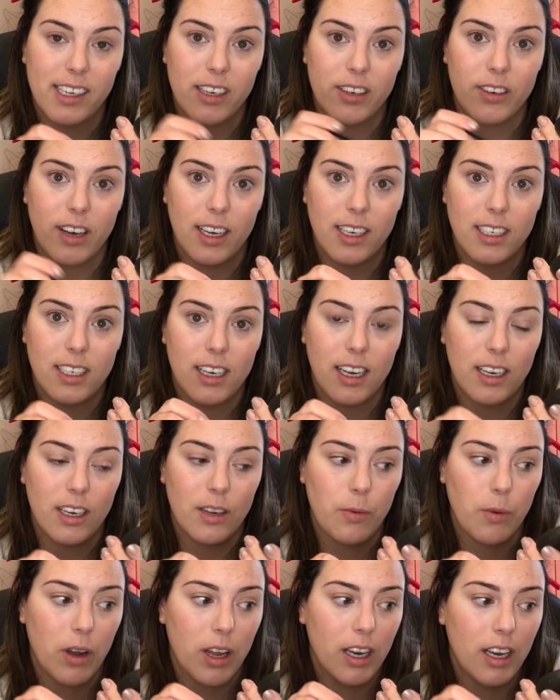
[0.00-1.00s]
or
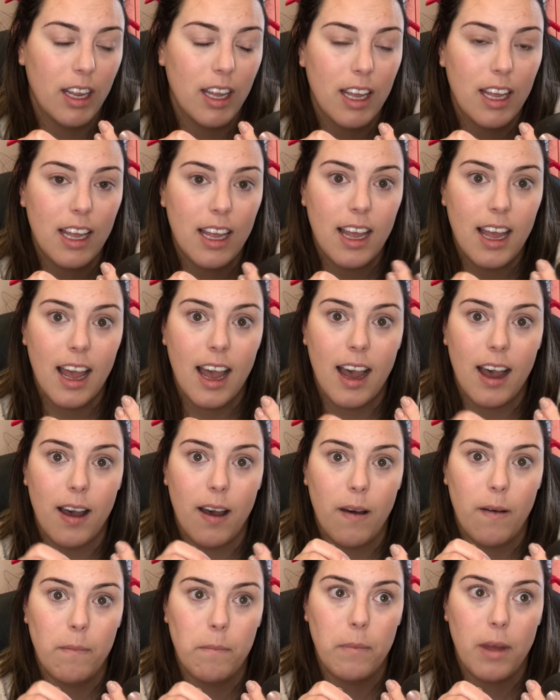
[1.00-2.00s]
1991,
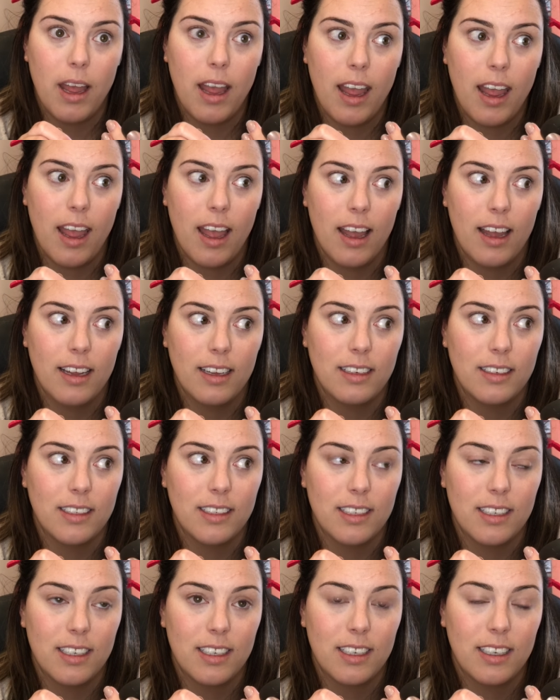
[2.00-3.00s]

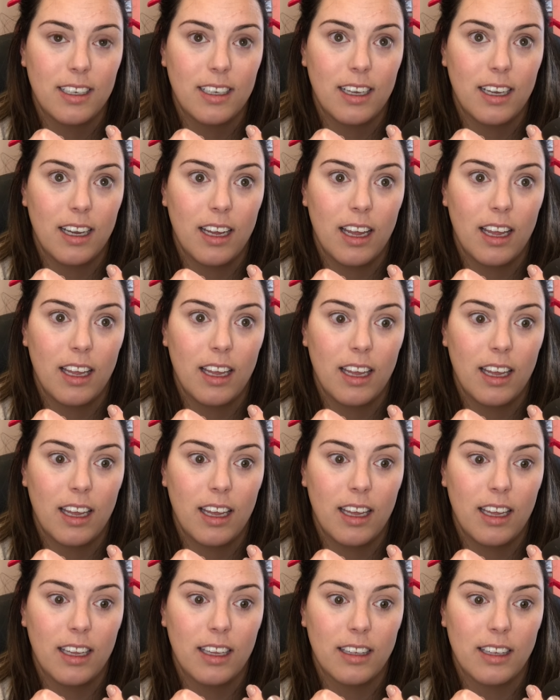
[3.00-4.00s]
and
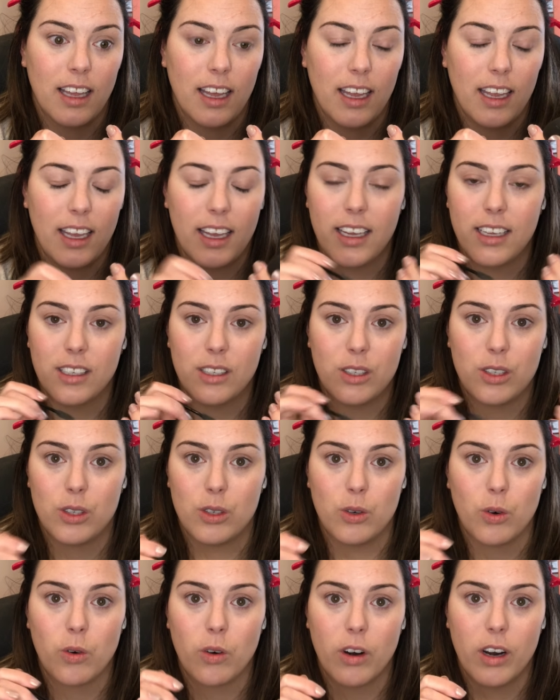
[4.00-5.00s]
like his
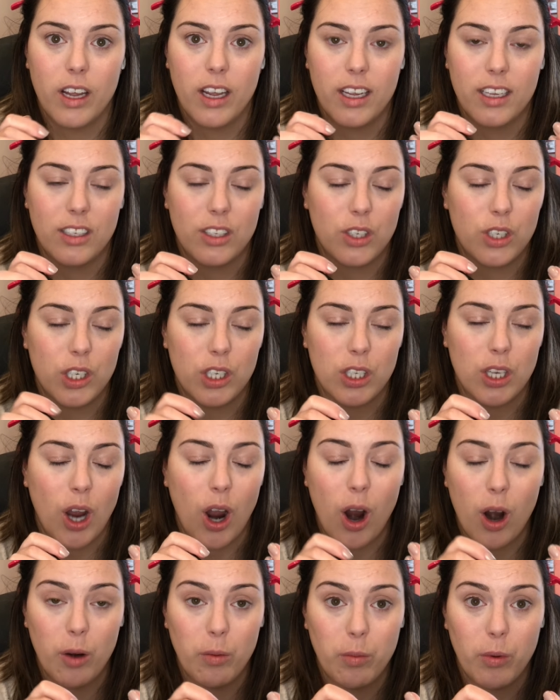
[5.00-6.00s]
story, it's just
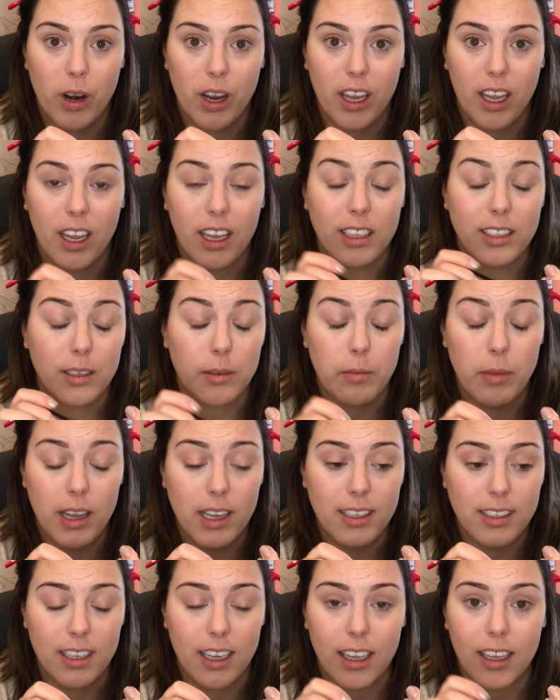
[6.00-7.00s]
heartbreaking. It's
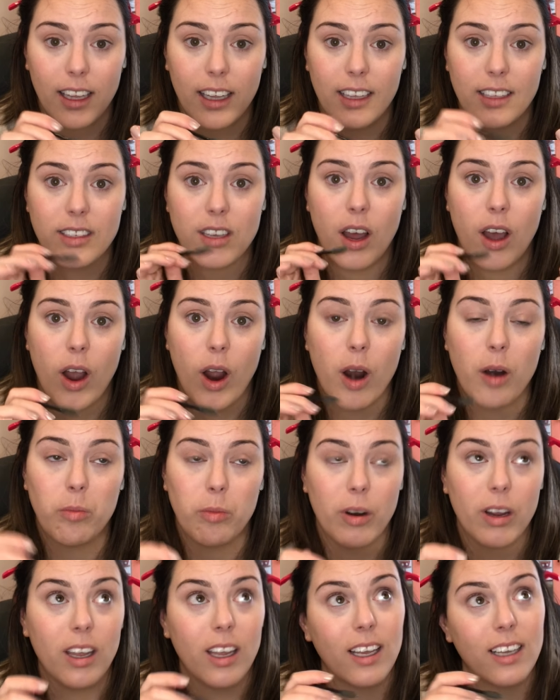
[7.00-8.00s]
amazing. Like, it's not
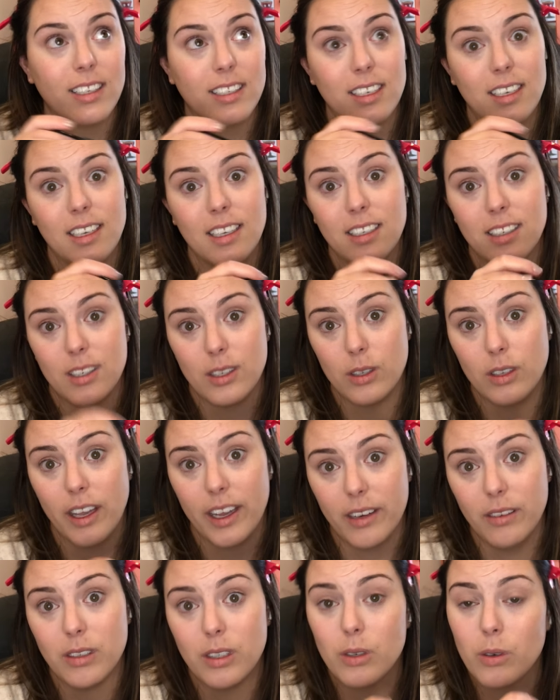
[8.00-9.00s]
heartbreaking as in his
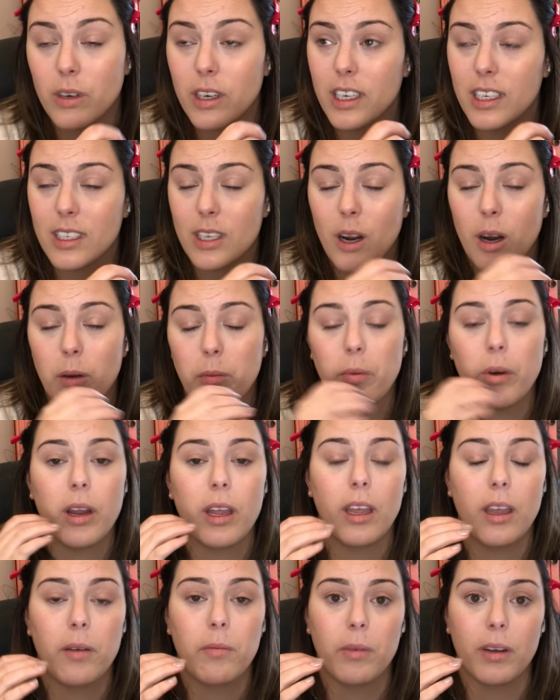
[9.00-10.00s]
life story is
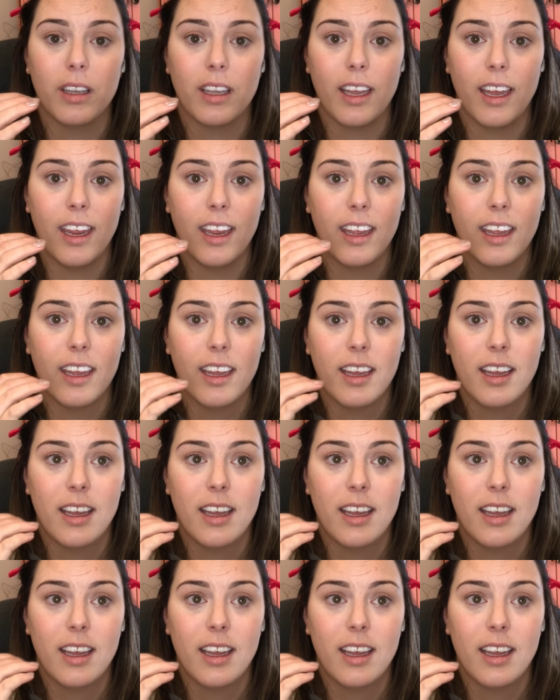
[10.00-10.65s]
heartbreaking, but like